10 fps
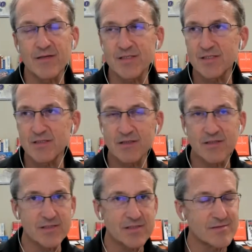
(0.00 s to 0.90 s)
This one is, minute.
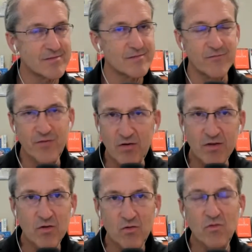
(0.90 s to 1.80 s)
This is
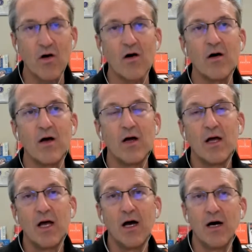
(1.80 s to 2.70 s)
fairly new law.
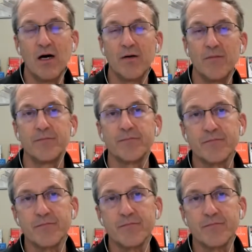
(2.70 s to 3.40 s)
Um,